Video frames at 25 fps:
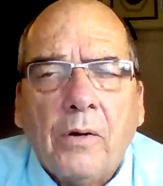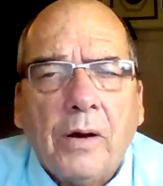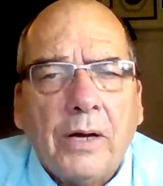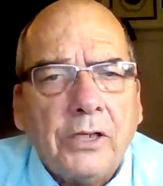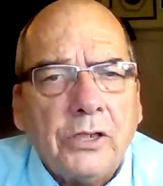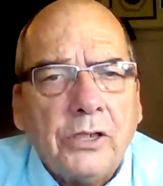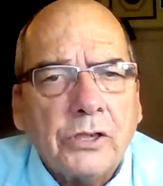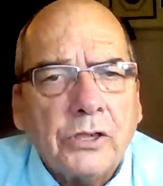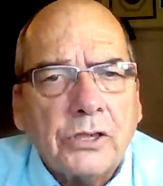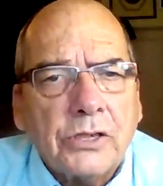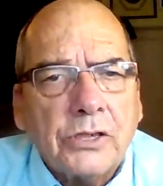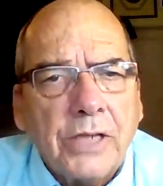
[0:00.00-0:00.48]

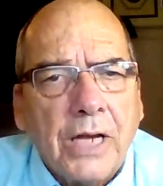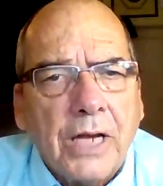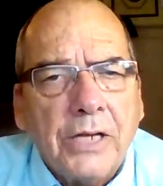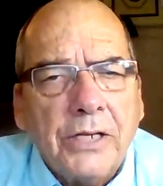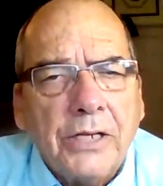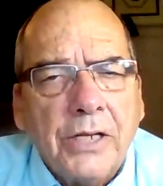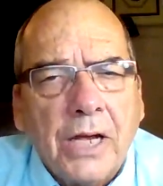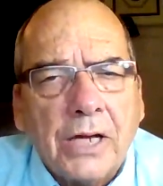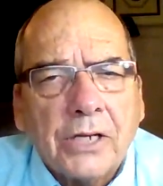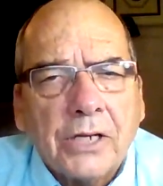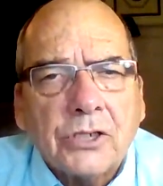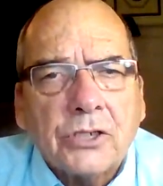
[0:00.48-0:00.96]
or I just
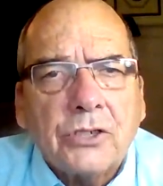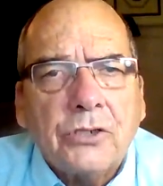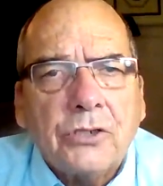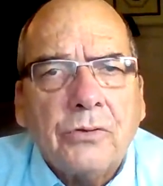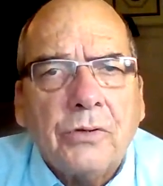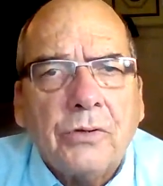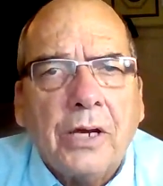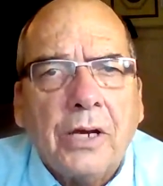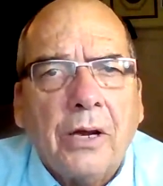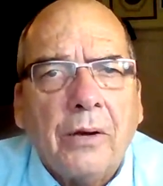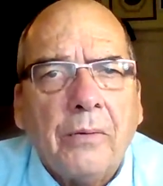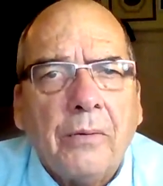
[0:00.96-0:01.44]
stand
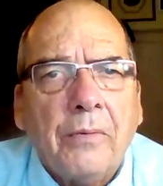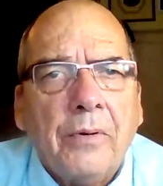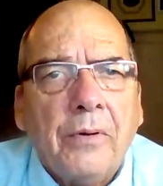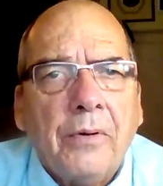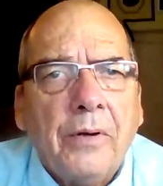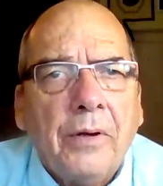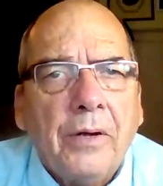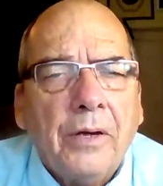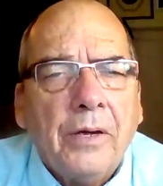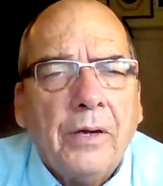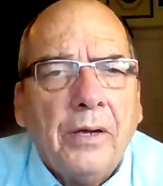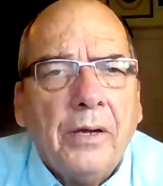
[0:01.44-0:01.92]
next to
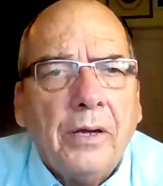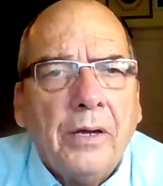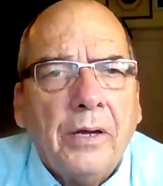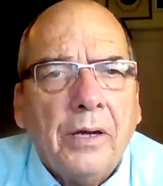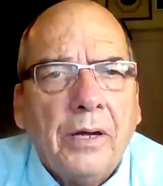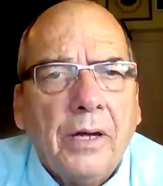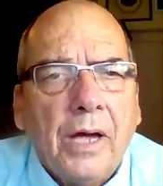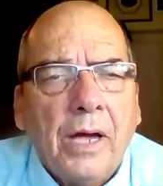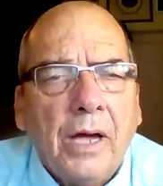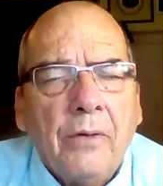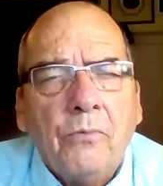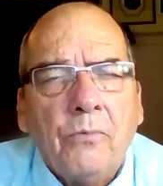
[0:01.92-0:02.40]
him
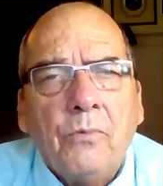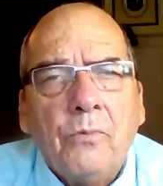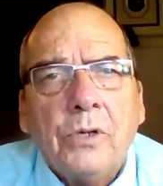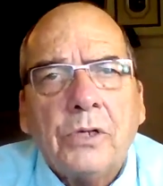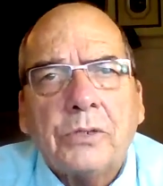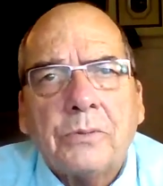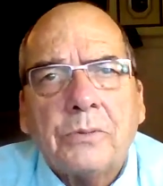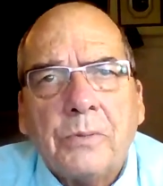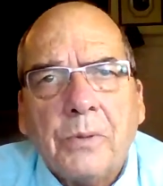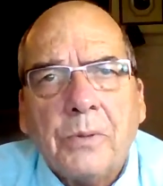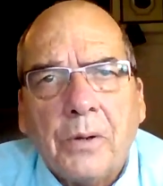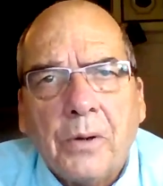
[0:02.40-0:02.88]

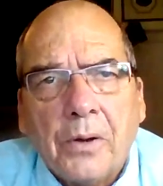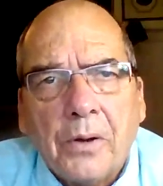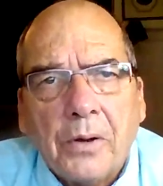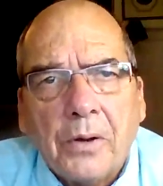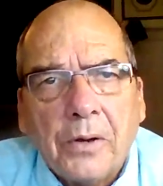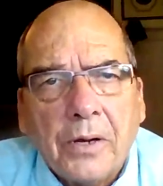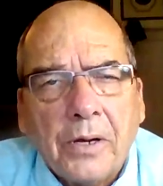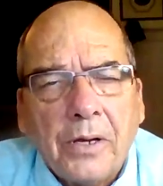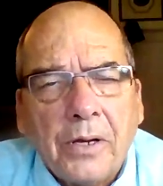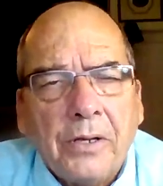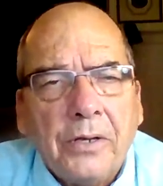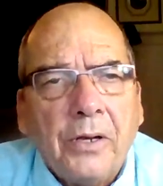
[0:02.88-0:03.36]
and
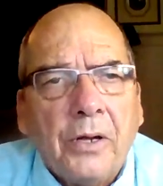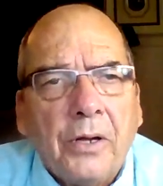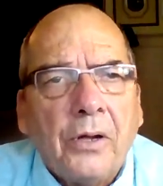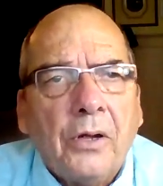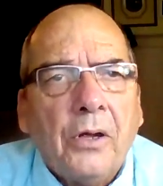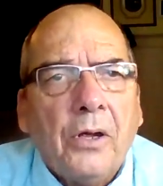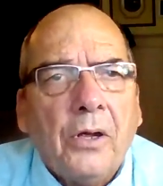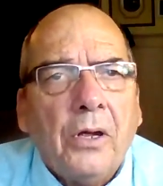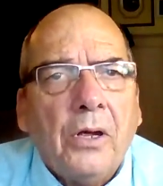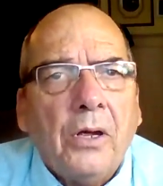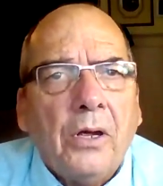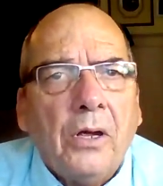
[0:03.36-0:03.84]
whisper, and
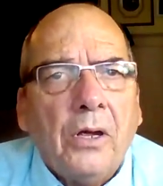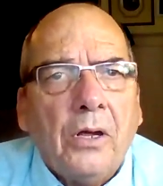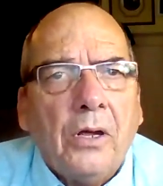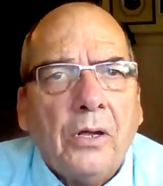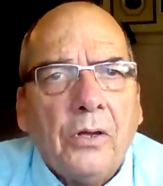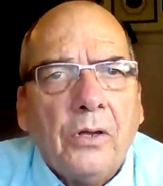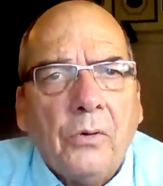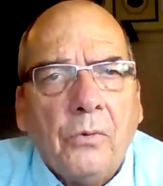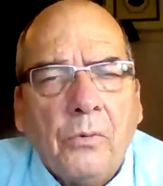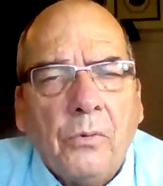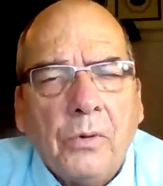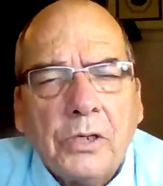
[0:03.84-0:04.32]
the
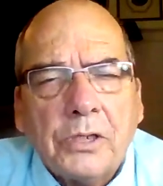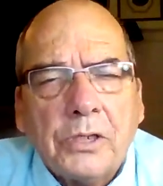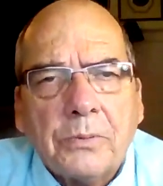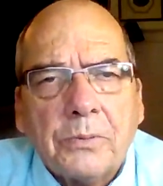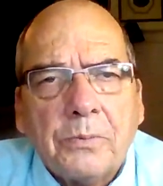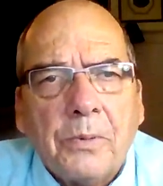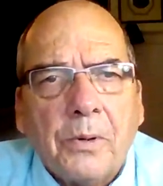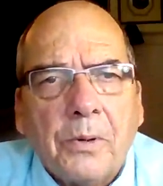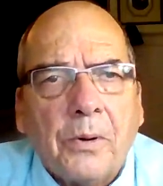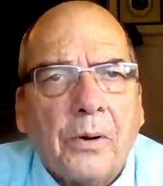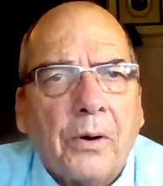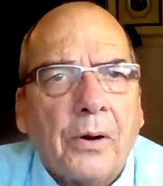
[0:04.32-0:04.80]

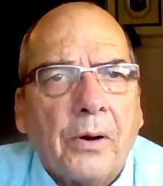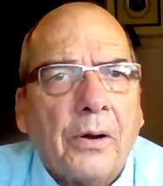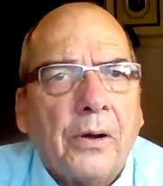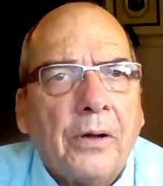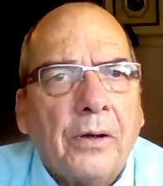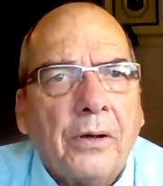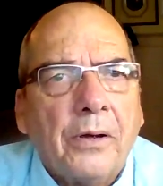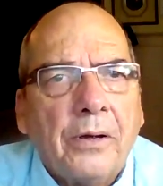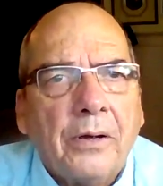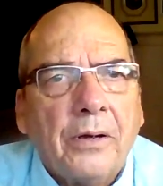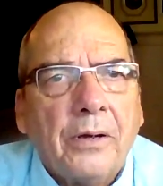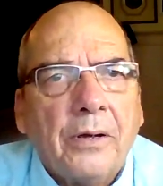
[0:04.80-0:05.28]

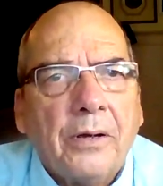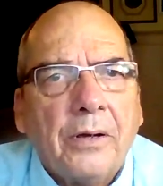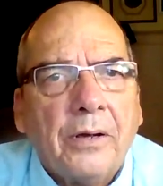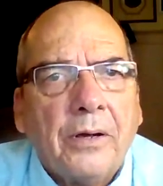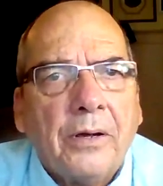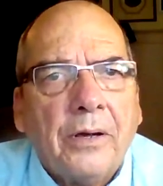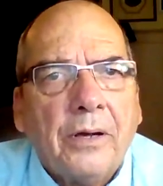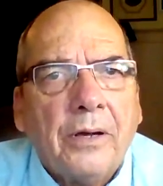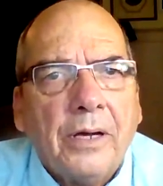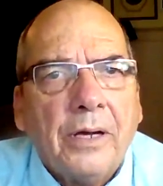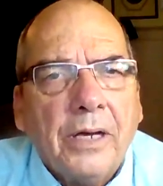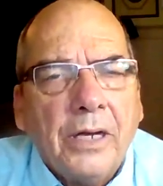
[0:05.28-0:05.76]
whisper
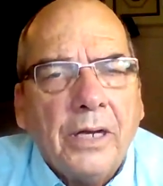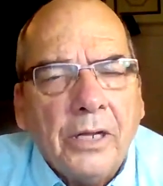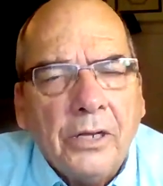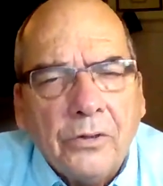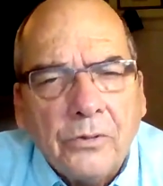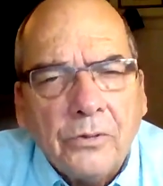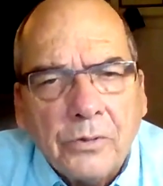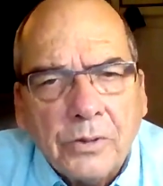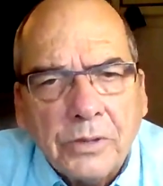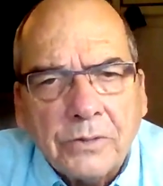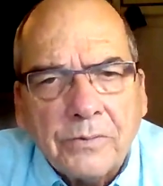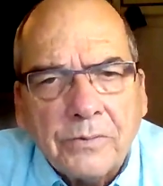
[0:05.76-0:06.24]

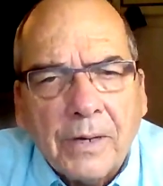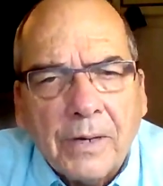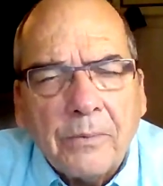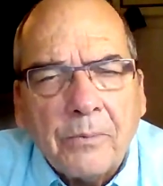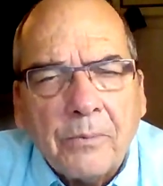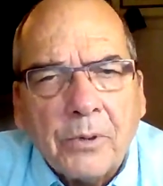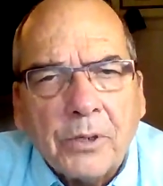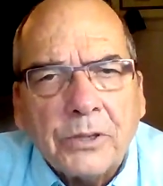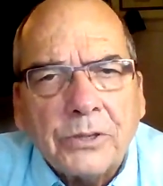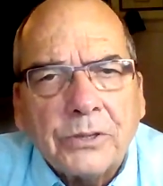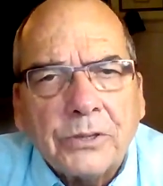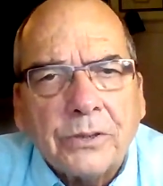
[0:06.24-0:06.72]
into his
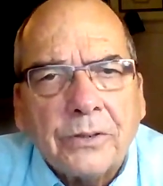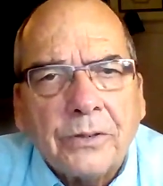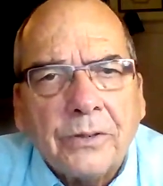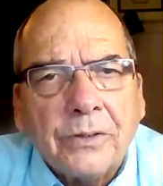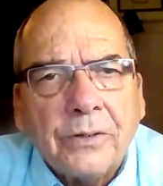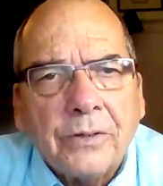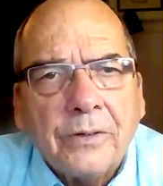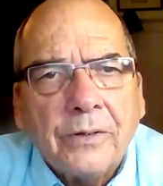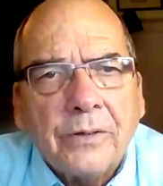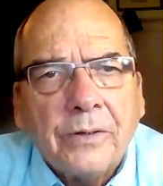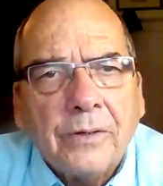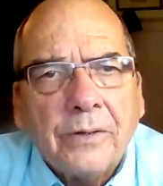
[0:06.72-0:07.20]

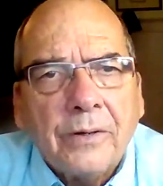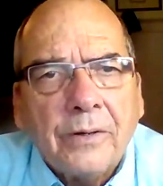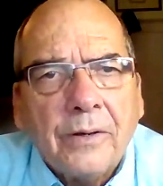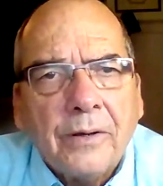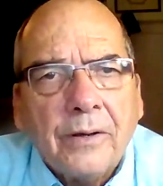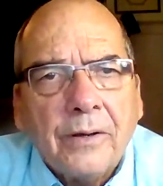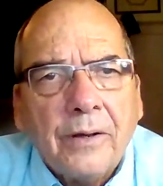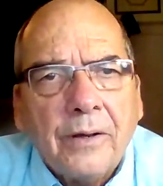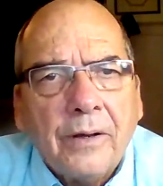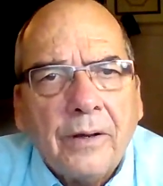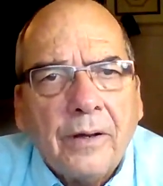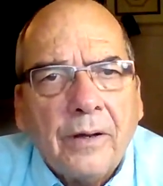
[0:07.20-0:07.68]
vibration.
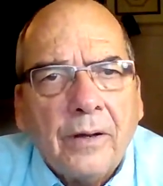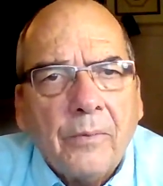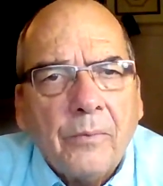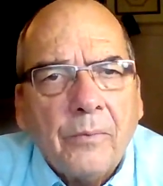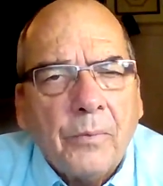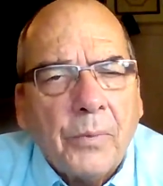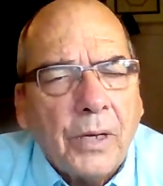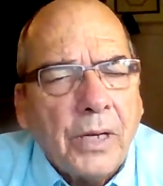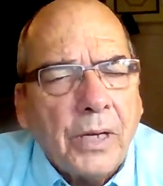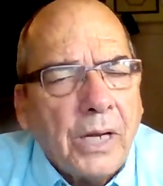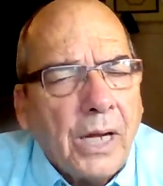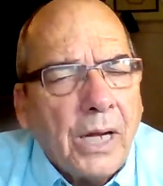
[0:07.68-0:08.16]

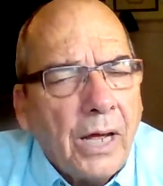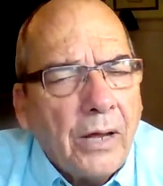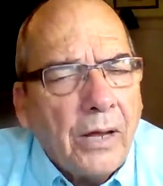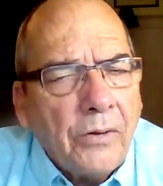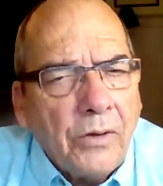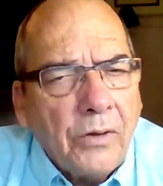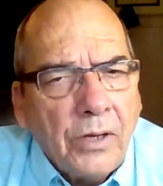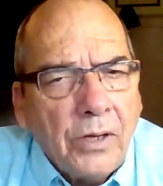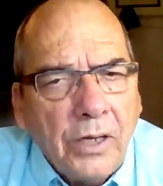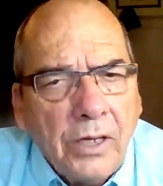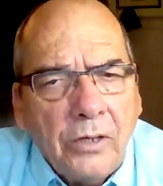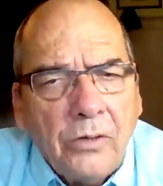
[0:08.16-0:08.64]
But
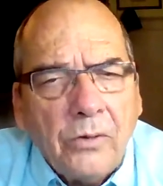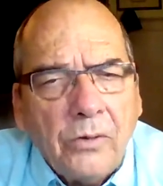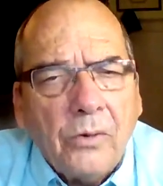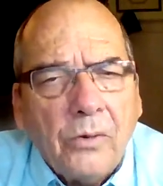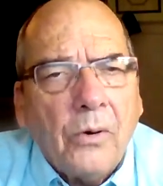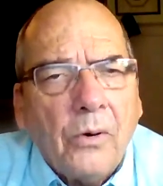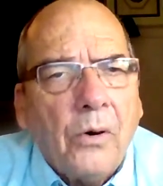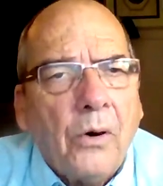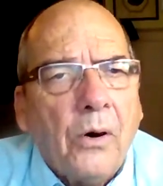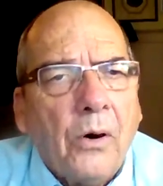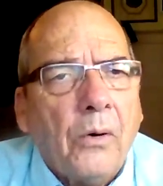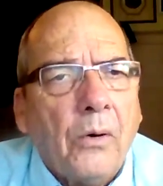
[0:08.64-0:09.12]
I
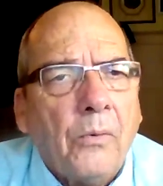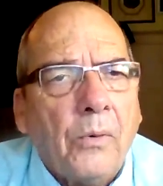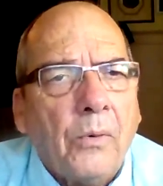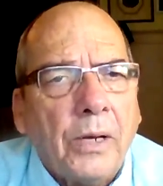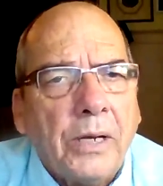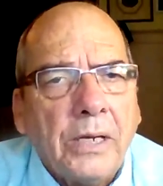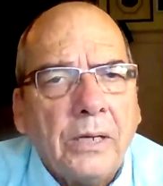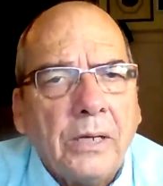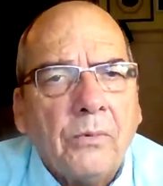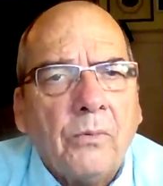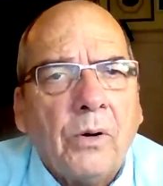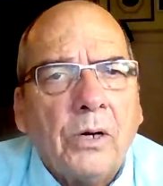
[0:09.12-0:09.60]
do
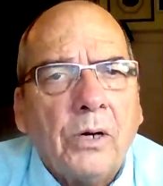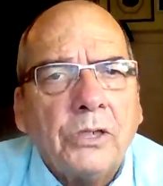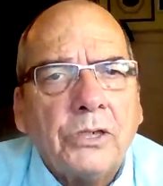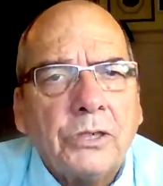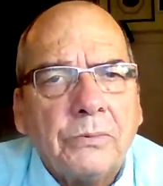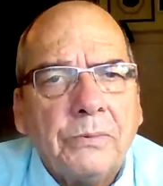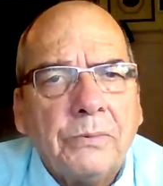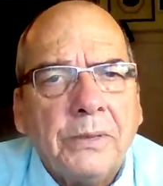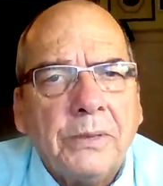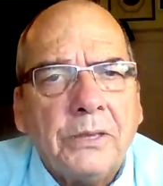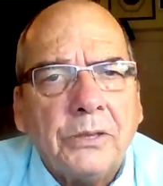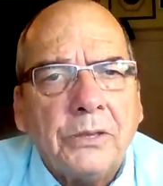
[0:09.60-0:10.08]
all what he
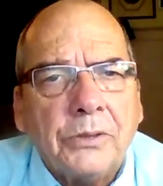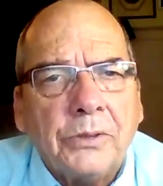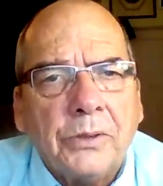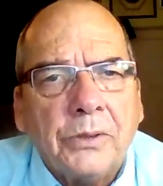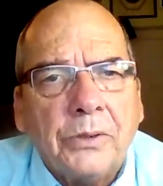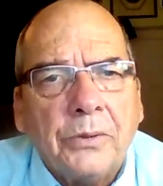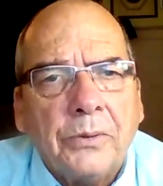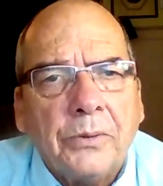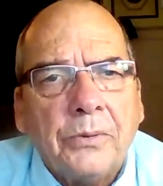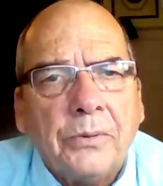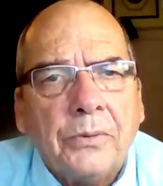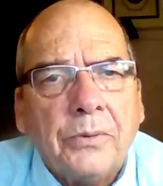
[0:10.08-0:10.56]
wants me
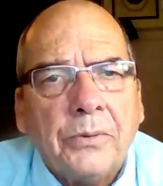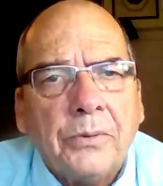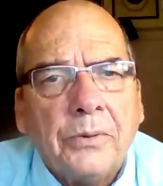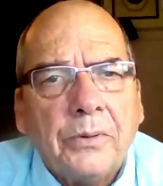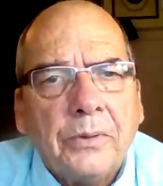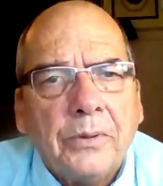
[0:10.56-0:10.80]
to do.